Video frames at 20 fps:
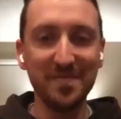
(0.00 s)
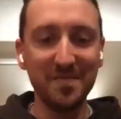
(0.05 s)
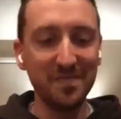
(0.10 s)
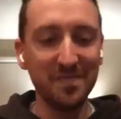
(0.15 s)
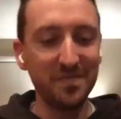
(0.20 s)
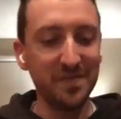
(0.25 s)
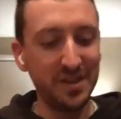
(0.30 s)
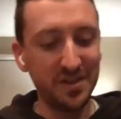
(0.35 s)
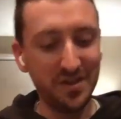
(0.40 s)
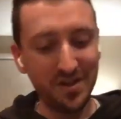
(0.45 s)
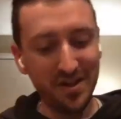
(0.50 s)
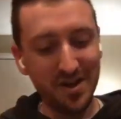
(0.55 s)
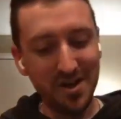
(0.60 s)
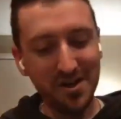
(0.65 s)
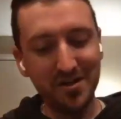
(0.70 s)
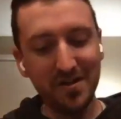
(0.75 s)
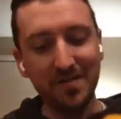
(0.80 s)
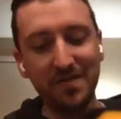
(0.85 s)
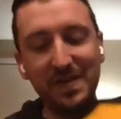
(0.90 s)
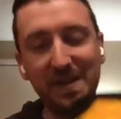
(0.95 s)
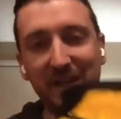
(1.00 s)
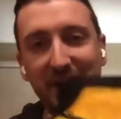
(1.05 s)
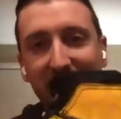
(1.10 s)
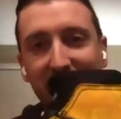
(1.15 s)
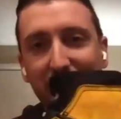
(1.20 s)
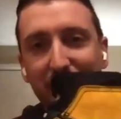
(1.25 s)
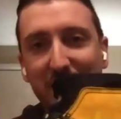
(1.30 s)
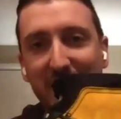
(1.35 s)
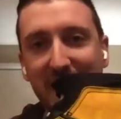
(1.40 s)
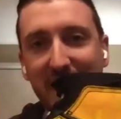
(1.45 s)
These are the undefeated
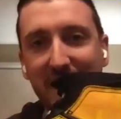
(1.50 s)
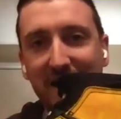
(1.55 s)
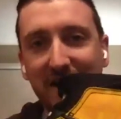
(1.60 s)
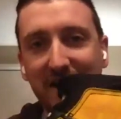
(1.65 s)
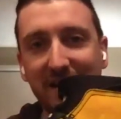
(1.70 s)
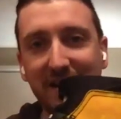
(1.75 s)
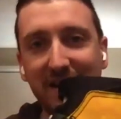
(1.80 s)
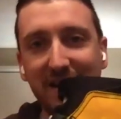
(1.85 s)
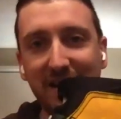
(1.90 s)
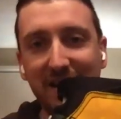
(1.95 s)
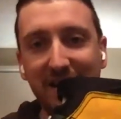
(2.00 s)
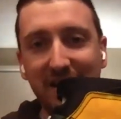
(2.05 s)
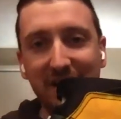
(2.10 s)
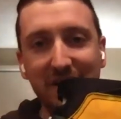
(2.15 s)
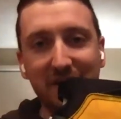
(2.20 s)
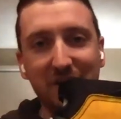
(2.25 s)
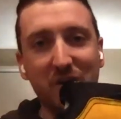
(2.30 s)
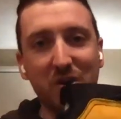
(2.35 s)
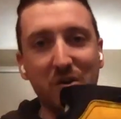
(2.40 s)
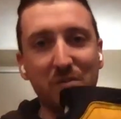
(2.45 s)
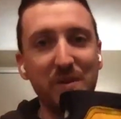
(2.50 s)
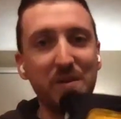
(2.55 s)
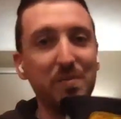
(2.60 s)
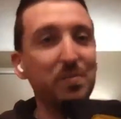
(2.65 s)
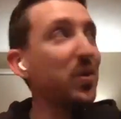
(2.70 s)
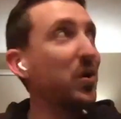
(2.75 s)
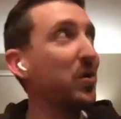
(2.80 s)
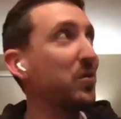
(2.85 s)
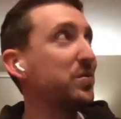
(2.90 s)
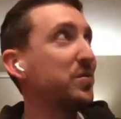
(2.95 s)
pack. Kobe
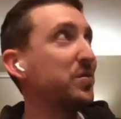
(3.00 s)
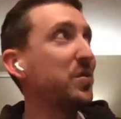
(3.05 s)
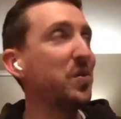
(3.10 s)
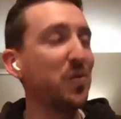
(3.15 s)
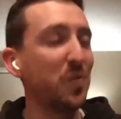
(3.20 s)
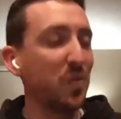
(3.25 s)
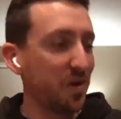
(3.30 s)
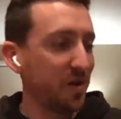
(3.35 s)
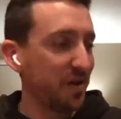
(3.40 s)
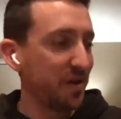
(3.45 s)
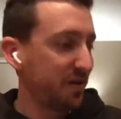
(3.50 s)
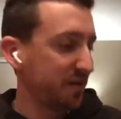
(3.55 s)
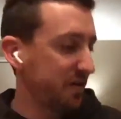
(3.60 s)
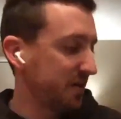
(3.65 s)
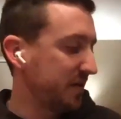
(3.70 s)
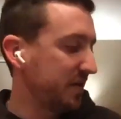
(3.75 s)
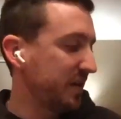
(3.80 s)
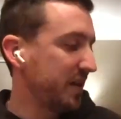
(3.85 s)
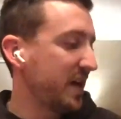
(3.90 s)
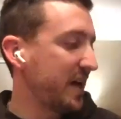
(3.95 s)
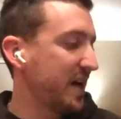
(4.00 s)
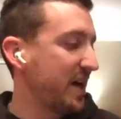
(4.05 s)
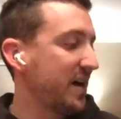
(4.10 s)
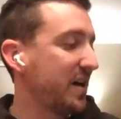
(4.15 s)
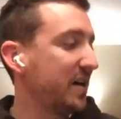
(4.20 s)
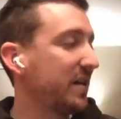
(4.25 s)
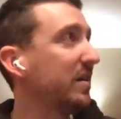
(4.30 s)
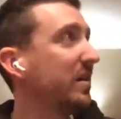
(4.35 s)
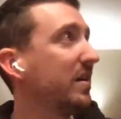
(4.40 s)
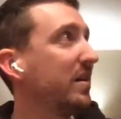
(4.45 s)
Protro 1s. They
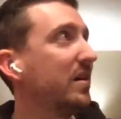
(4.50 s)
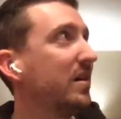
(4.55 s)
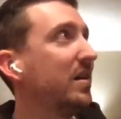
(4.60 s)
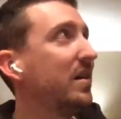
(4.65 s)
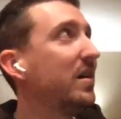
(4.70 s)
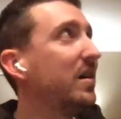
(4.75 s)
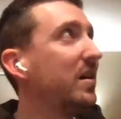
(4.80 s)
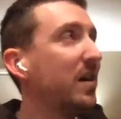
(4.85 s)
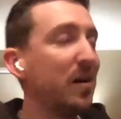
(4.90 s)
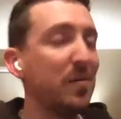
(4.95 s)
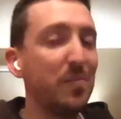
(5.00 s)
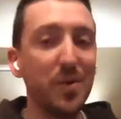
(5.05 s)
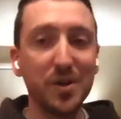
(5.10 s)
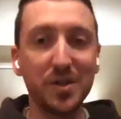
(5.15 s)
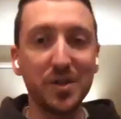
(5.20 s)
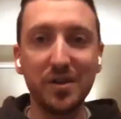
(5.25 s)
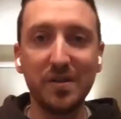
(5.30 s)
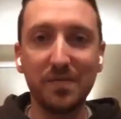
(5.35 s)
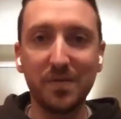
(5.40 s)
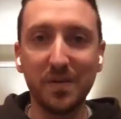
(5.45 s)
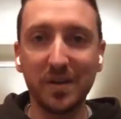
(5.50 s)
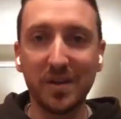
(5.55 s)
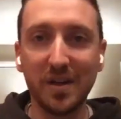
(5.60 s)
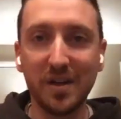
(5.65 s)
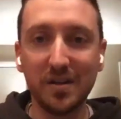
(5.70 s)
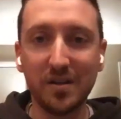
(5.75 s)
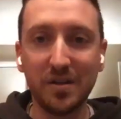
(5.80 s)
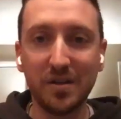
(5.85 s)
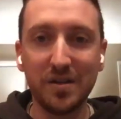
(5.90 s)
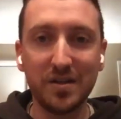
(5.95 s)
had a bunch of different
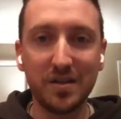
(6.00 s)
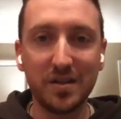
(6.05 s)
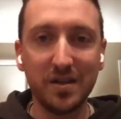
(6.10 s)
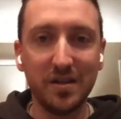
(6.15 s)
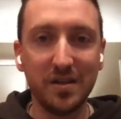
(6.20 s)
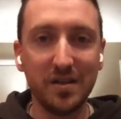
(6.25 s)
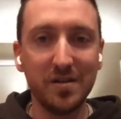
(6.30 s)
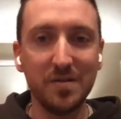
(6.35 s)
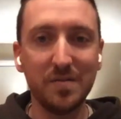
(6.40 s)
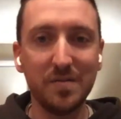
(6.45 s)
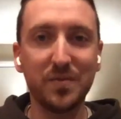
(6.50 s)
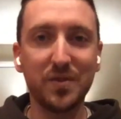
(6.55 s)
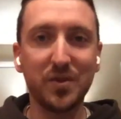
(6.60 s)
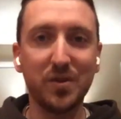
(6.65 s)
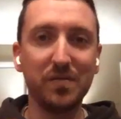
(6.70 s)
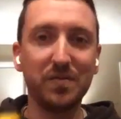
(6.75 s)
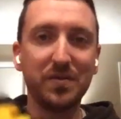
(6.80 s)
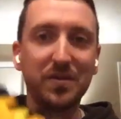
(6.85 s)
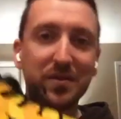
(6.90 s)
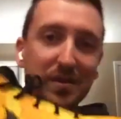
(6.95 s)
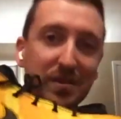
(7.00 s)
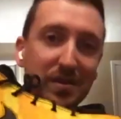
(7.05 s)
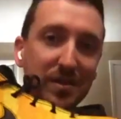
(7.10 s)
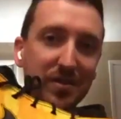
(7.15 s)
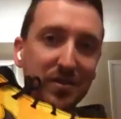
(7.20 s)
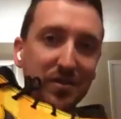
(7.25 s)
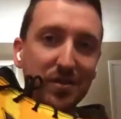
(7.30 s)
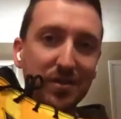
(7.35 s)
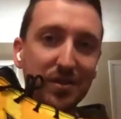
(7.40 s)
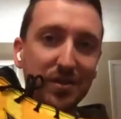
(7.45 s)
colors. So obviously these
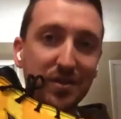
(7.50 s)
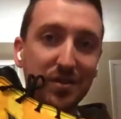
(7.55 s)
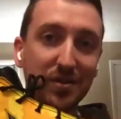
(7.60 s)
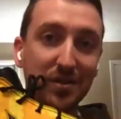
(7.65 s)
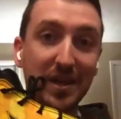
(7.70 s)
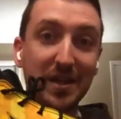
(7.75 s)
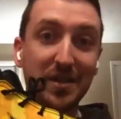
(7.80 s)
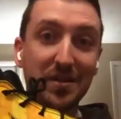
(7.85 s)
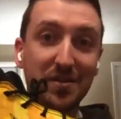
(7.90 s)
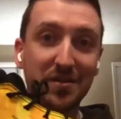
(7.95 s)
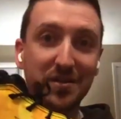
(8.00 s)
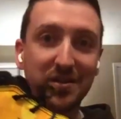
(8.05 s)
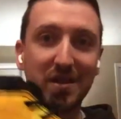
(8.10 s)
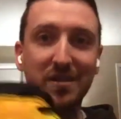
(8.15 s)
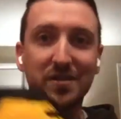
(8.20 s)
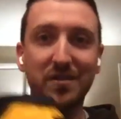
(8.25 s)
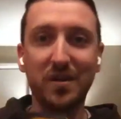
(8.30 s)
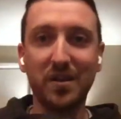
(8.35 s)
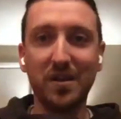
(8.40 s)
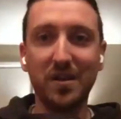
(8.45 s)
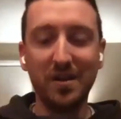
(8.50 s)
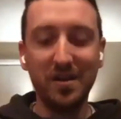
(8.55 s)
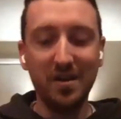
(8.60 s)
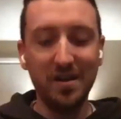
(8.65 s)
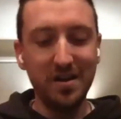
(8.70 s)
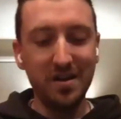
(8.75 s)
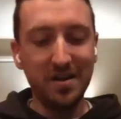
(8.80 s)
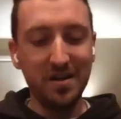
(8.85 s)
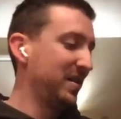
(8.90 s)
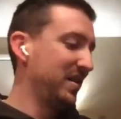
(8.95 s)
are the Lakers color,
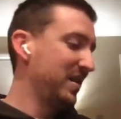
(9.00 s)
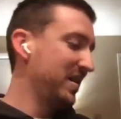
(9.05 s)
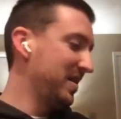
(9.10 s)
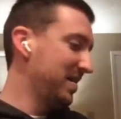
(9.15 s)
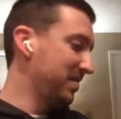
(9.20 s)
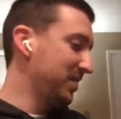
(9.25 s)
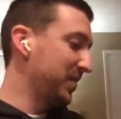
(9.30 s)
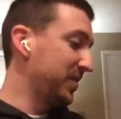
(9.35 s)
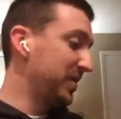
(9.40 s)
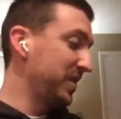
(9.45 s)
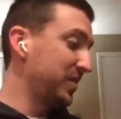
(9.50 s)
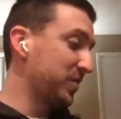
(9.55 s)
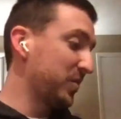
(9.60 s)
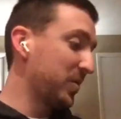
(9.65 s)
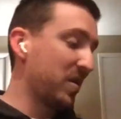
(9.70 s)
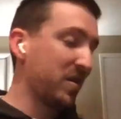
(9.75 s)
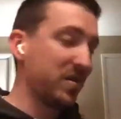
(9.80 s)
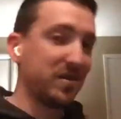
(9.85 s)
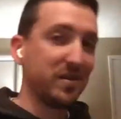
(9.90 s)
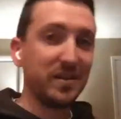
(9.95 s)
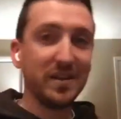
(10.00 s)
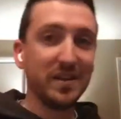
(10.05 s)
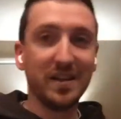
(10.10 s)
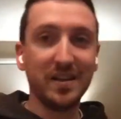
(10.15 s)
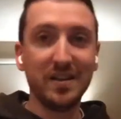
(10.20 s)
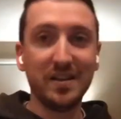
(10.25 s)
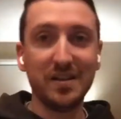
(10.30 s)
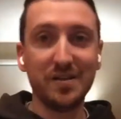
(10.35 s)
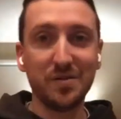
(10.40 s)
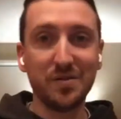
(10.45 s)
but these were hard to get.
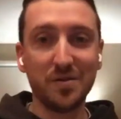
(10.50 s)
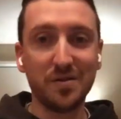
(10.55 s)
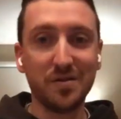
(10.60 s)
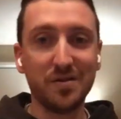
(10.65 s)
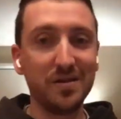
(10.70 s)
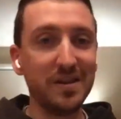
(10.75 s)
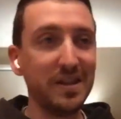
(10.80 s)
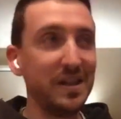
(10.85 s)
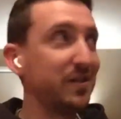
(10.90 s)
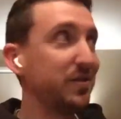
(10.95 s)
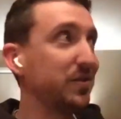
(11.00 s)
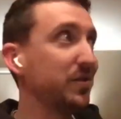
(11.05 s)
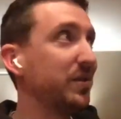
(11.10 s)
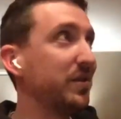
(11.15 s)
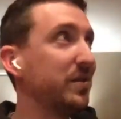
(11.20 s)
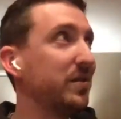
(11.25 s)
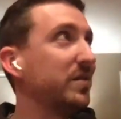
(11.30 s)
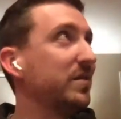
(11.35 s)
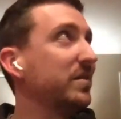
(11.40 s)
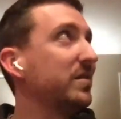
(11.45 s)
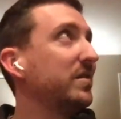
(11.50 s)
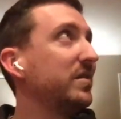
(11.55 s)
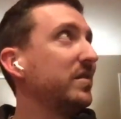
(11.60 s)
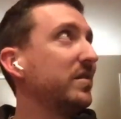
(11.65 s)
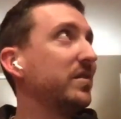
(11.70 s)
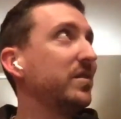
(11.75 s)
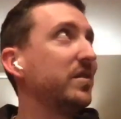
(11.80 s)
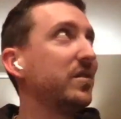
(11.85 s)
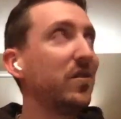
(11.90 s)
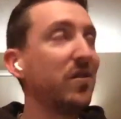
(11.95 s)
These were easily the
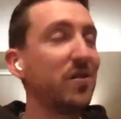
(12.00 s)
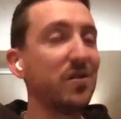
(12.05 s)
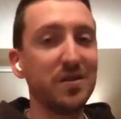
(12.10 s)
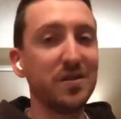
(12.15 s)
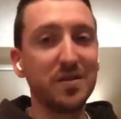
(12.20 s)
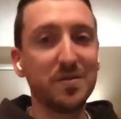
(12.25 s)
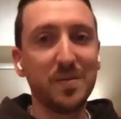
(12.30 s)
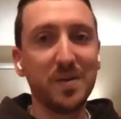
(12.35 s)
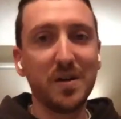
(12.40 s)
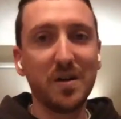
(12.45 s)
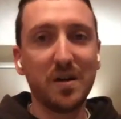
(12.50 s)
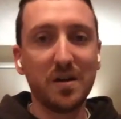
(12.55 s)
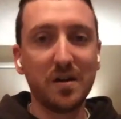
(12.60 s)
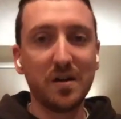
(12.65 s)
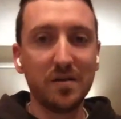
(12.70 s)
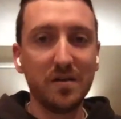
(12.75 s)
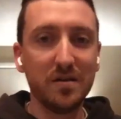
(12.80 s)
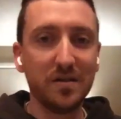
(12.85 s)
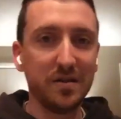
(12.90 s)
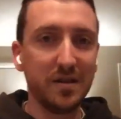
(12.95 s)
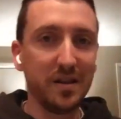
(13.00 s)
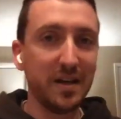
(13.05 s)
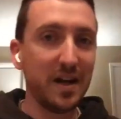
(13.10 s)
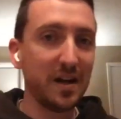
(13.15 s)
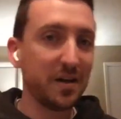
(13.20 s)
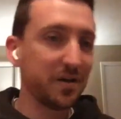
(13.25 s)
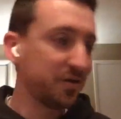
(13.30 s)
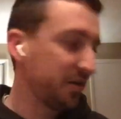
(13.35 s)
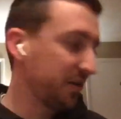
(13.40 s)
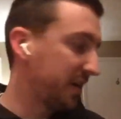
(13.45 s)
hardest pair that
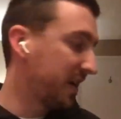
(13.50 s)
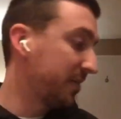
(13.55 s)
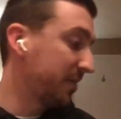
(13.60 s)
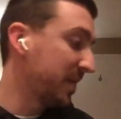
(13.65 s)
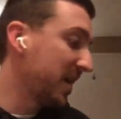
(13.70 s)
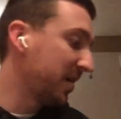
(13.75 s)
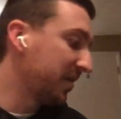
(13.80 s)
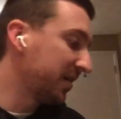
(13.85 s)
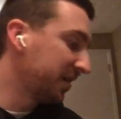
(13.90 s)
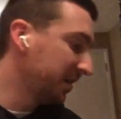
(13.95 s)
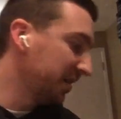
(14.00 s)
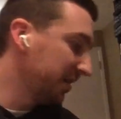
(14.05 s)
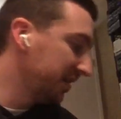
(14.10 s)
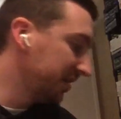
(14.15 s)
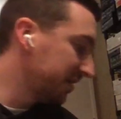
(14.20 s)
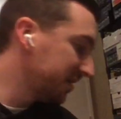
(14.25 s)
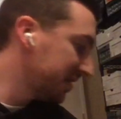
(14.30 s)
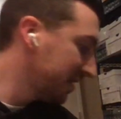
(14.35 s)
actually came out, at least.